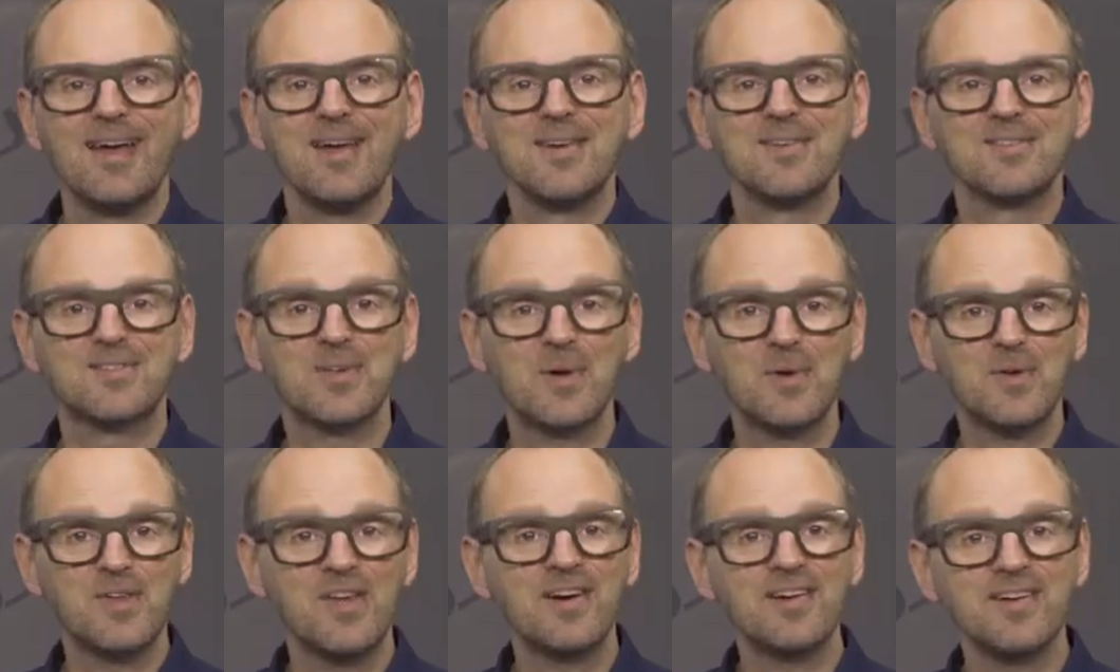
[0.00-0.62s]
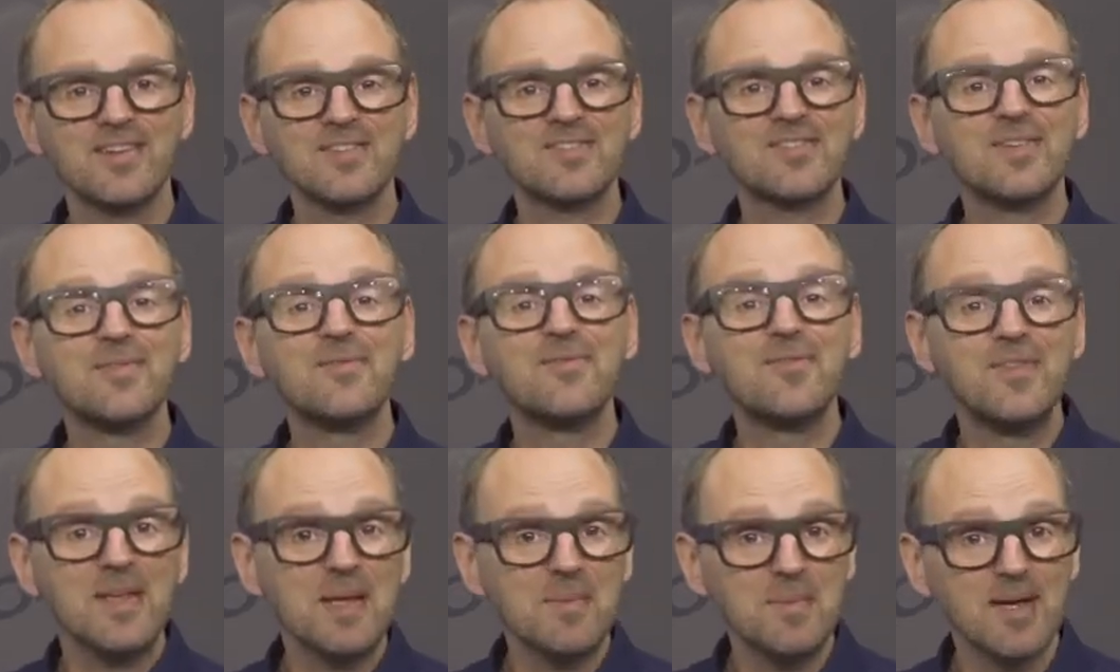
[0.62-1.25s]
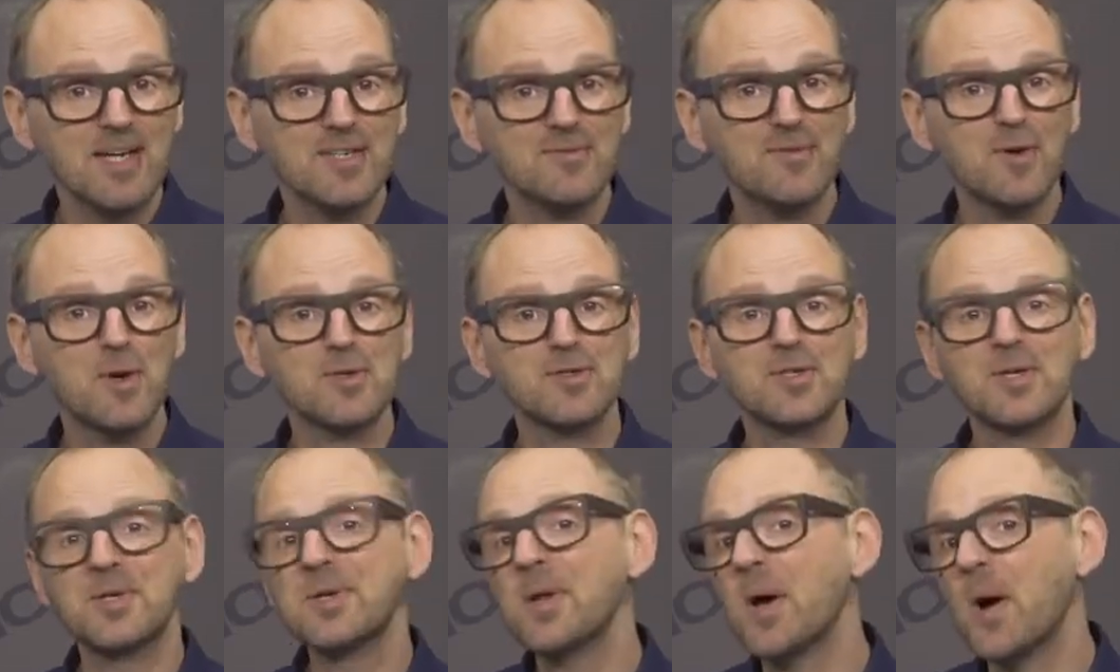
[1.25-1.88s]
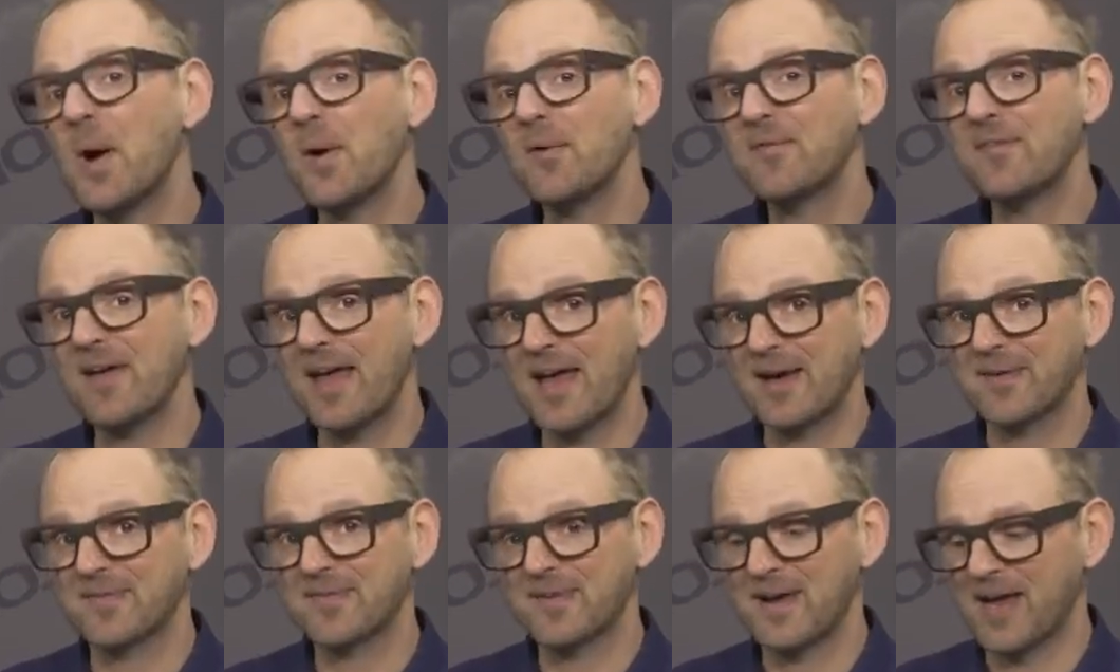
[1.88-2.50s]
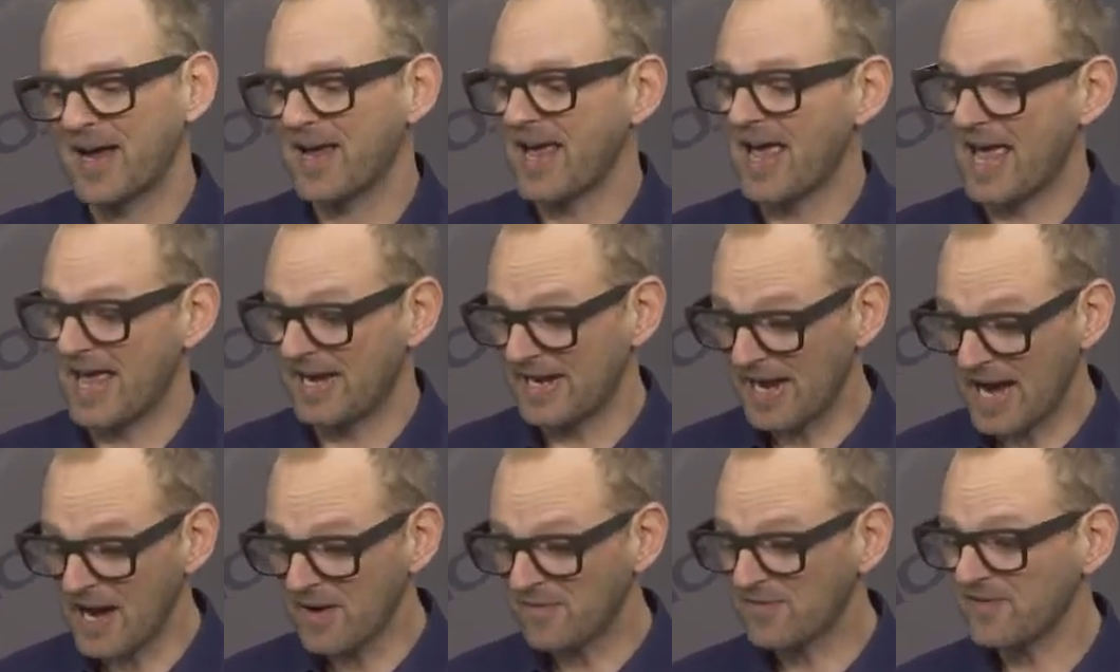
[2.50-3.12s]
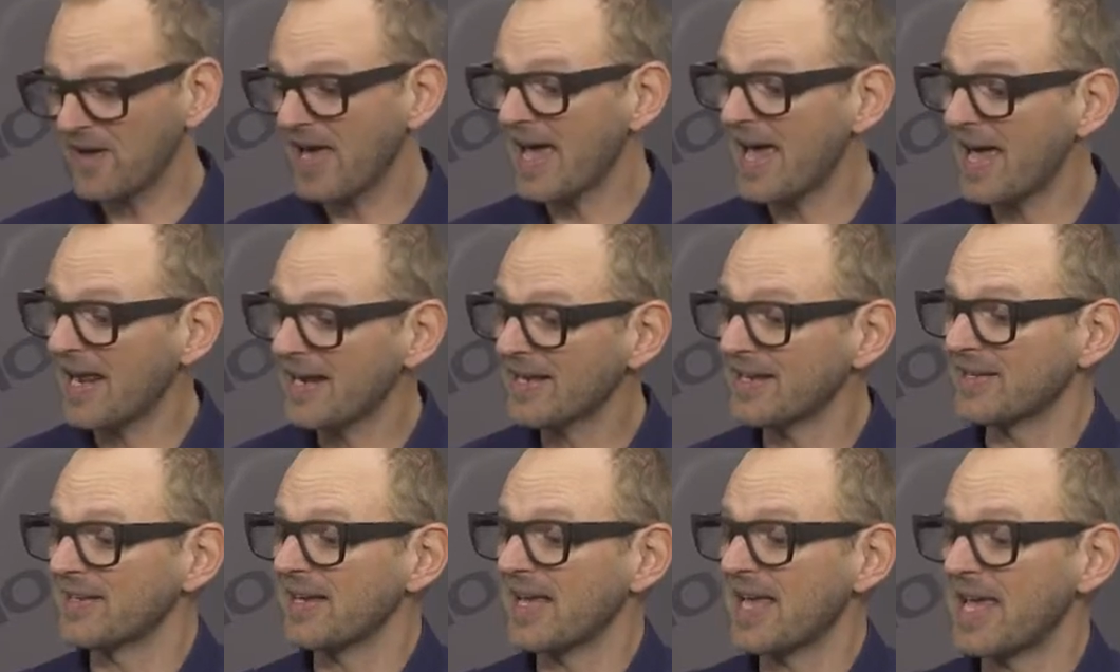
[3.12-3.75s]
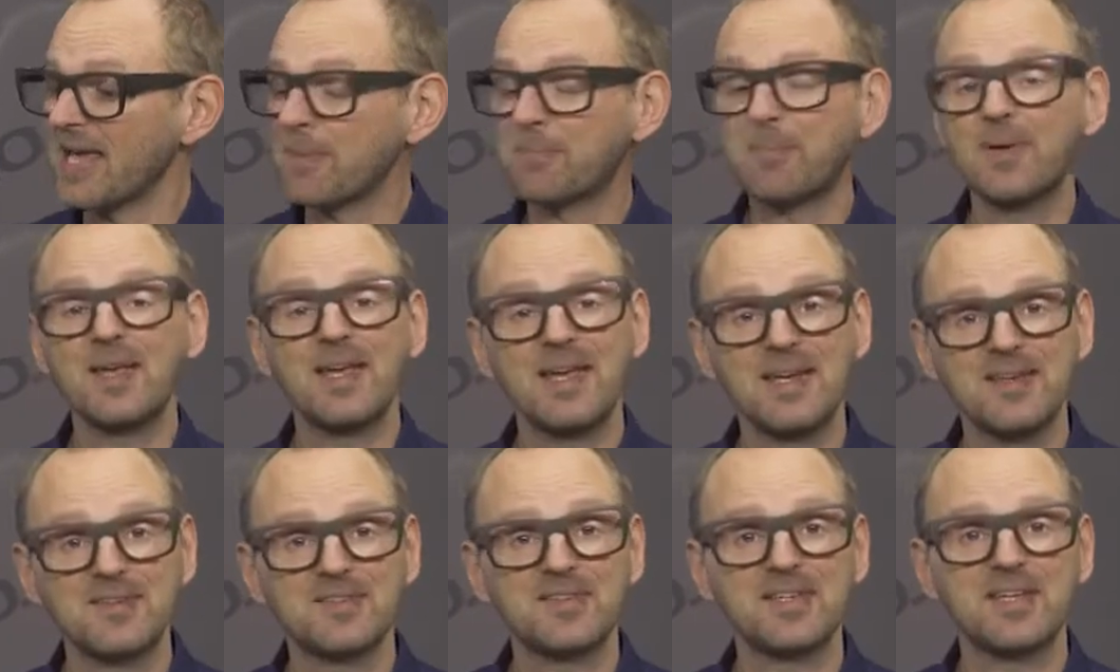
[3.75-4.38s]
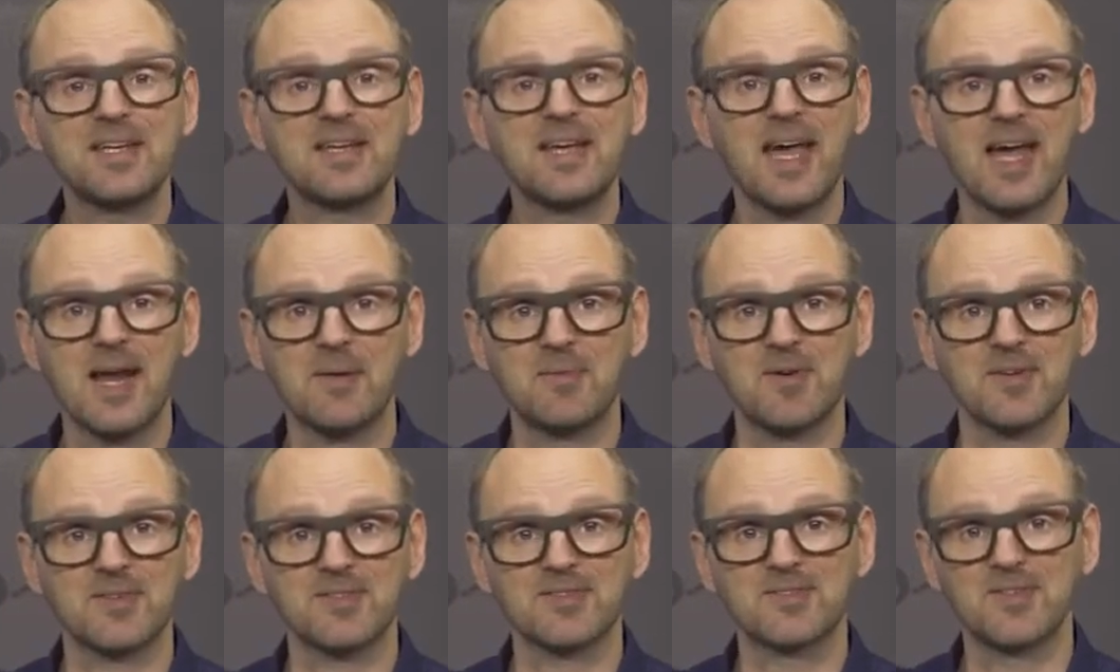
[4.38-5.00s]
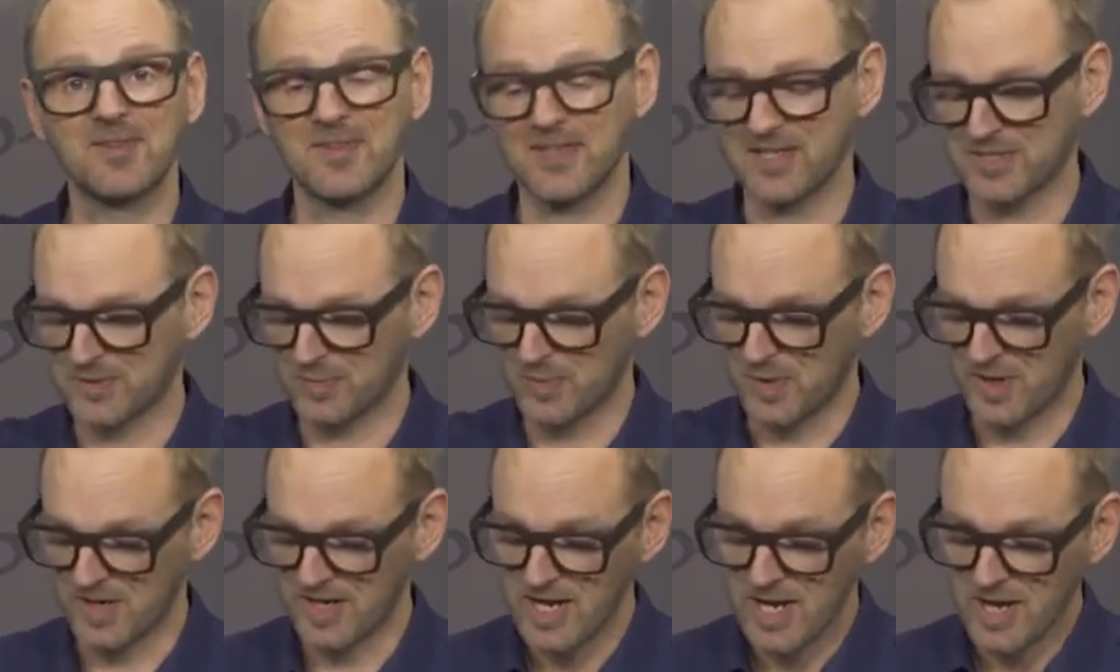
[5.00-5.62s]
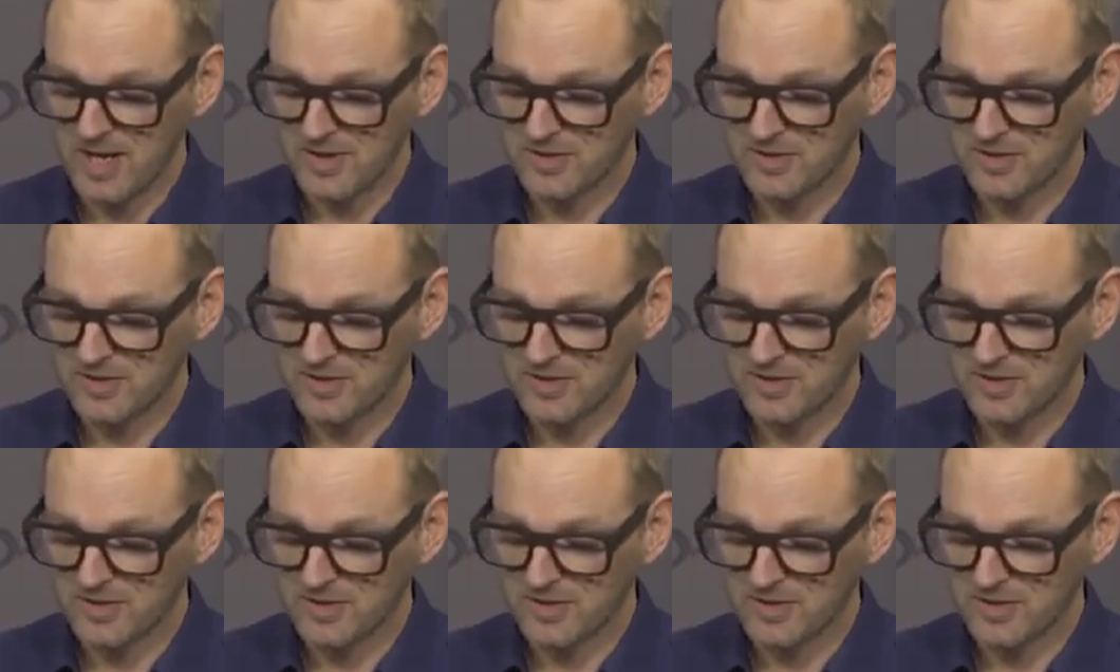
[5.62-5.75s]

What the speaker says: So here is the vMix version of AirFly, and I've added a PTZ camera to this one.